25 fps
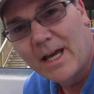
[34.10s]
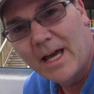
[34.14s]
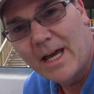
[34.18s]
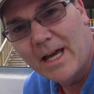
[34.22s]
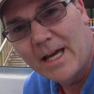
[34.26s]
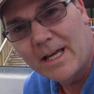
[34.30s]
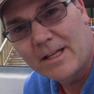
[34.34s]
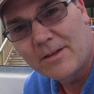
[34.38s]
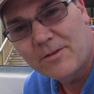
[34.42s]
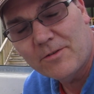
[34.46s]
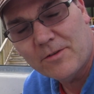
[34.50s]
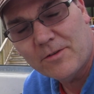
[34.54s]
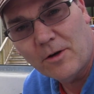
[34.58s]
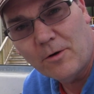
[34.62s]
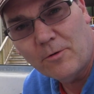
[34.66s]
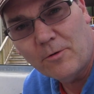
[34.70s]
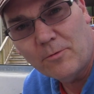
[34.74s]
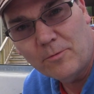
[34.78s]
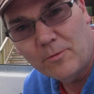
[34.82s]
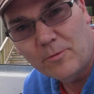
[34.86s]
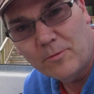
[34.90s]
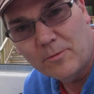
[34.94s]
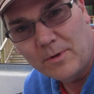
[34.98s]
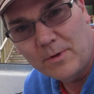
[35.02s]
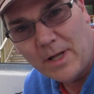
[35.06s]
And
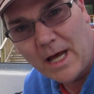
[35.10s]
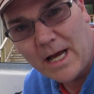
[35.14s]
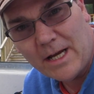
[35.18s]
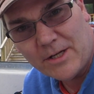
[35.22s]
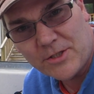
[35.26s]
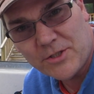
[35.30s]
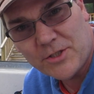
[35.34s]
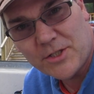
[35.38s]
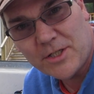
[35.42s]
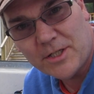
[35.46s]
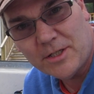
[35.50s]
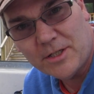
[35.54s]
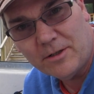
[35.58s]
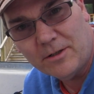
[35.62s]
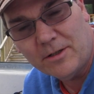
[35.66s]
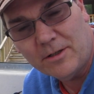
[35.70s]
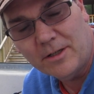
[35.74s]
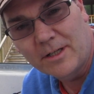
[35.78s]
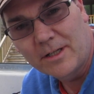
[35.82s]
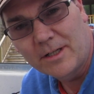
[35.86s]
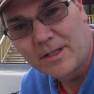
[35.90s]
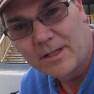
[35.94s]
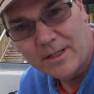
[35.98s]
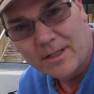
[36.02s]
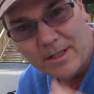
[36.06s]
so last
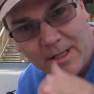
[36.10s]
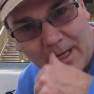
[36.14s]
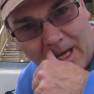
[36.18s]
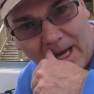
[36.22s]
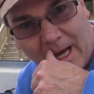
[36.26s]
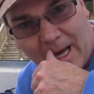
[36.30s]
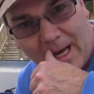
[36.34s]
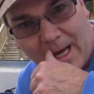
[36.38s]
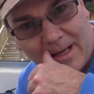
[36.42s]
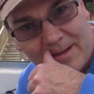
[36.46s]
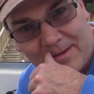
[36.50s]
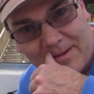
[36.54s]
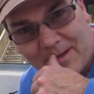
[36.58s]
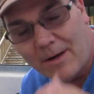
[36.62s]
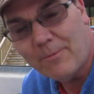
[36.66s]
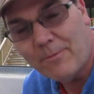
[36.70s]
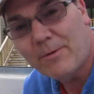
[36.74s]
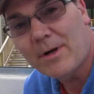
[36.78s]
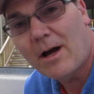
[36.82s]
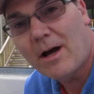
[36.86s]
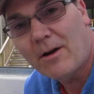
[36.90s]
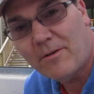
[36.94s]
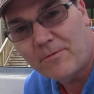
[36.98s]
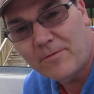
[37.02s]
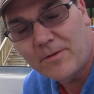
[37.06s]
year, as I
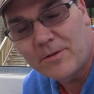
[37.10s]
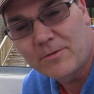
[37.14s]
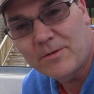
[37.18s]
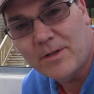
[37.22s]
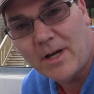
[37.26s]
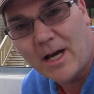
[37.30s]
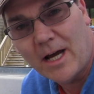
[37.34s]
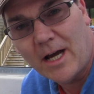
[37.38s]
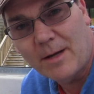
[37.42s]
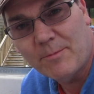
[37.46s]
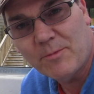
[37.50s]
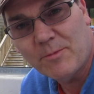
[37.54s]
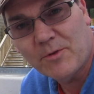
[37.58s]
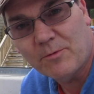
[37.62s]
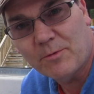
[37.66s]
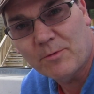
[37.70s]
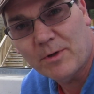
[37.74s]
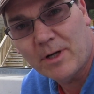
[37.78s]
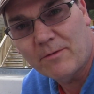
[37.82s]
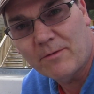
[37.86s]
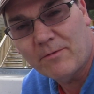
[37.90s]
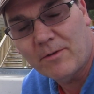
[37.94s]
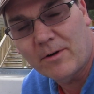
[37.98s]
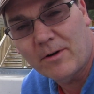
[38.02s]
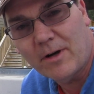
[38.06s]
went out a few times or
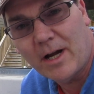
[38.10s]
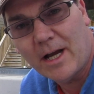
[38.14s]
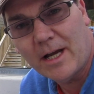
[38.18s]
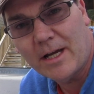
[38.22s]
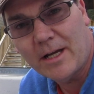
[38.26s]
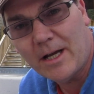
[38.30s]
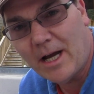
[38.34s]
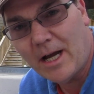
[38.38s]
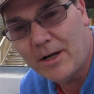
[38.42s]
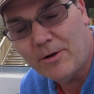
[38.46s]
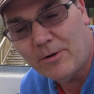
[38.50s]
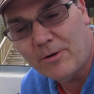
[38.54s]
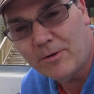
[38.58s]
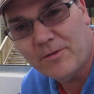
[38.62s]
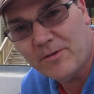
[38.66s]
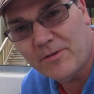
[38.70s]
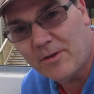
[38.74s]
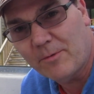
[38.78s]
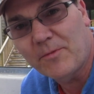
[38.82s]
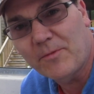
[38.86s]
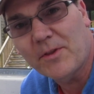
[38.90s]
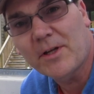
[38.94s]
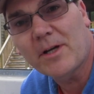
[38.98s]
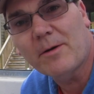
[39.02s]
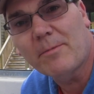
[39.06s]
whatever, I, I, heard
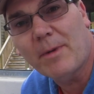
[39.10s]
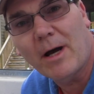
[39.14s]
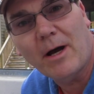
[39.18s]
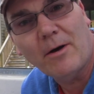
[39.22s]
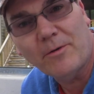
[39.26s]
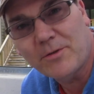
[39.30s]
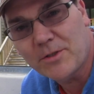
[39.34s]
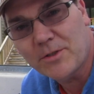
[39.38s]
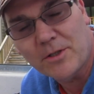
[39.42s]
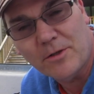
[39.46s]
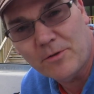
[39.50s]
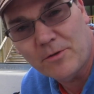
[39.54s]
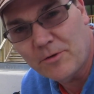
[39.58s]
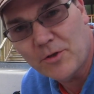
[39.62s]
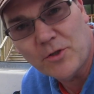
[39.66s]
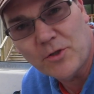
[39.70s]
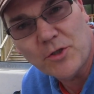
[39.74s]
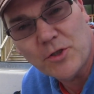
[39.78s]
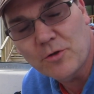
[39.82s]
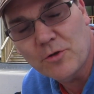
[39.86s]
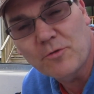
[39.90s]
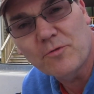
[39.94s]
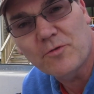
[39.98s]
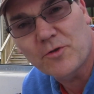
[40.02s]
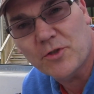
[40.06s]
something about, you know,
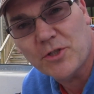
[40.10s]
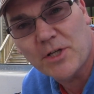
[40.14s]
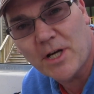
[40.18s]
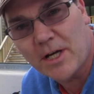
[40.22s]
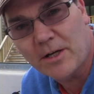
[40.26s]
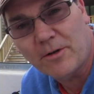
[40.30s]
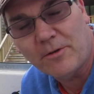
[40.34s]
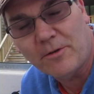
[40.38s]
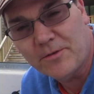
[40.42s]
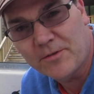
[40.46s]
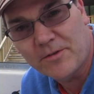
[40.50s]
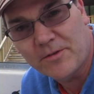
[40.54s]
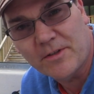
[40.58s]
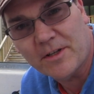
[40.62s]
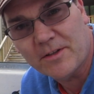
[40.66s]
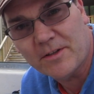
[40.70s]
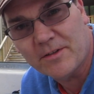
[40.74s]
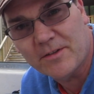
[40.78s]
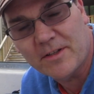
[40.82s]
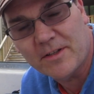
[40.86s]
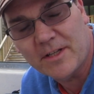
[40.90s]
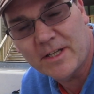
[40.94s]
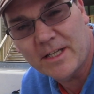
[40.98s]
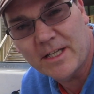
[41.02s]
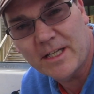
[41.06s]
that you use channel
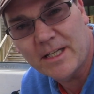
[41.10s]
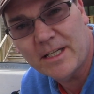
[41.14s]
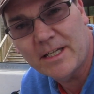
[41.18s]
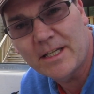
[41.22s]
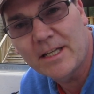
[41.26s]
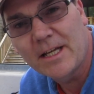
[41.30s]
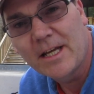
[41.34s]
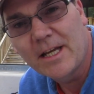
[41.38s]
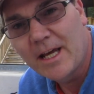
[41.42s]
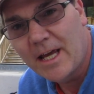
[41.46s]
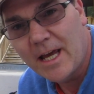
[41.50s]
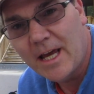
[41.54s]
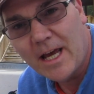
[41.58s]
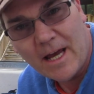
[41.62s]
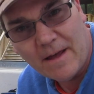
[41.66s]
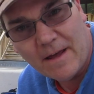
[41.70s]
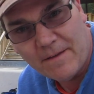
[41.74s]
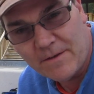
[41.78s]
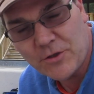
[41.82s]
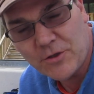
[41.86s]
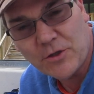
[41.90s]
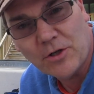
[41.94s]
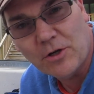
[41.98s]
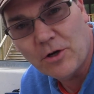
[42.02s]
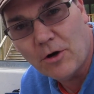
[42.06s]
16 and
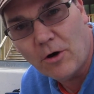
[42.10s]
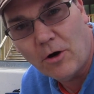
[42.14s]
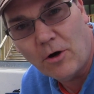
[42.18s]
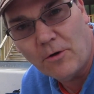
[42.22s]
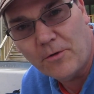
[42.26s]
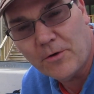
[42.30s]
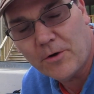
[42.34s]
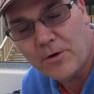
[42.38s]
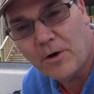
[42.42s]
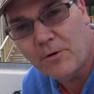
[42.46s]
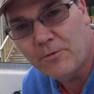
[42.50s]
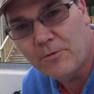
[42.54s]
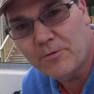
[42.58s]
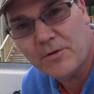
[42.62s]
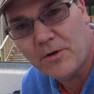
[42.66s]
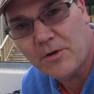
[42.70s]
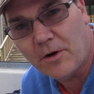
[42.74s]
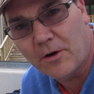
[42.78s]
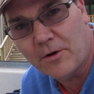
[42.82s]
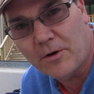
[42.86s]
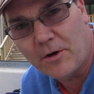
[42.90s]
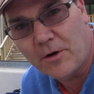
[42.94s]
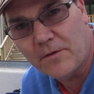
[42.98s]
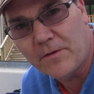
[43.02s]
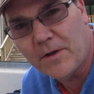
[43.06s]
that you can call the Coast
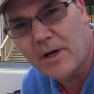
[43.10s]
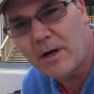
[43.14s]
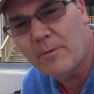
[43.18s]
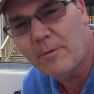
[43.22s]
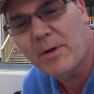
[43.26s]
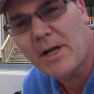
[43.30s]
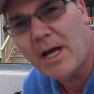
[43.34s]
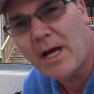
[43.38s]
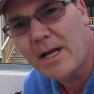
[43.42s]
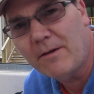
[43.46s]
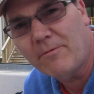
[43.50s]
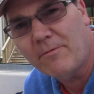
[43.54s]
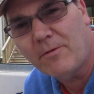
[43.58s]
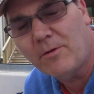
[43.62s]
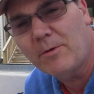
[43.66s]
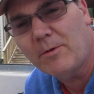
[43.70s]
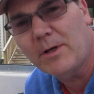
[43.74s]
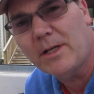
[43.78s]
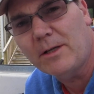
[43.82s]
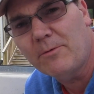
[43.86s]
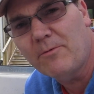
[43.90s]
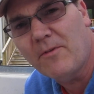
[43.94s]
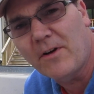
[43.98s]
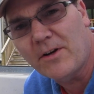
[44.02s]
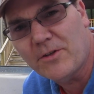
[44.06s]
Guard on there. But I never
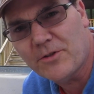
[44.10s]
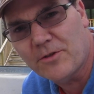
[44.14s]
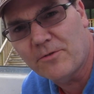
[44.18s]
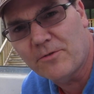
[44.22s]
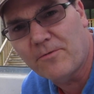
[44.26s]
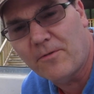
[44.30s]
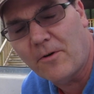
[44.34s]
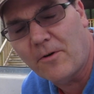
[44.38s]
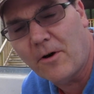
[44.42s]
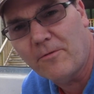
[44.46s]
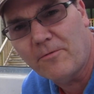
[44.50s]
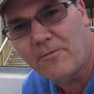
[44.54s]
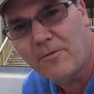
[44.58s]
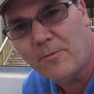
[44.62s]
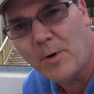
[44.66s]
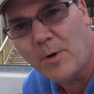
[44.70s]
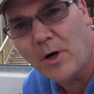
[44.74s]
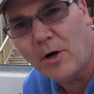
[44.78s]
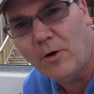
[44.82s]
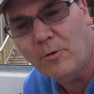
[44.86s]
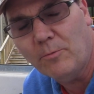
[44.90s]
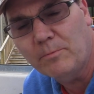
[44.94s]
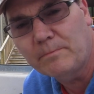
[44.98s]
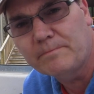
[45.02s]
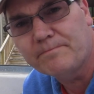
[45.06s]
really ventured far from
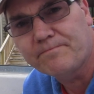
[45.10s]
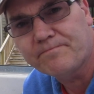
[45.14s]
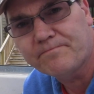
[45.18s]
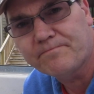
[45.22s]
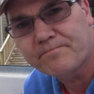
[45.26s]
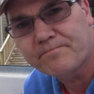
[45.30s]
home,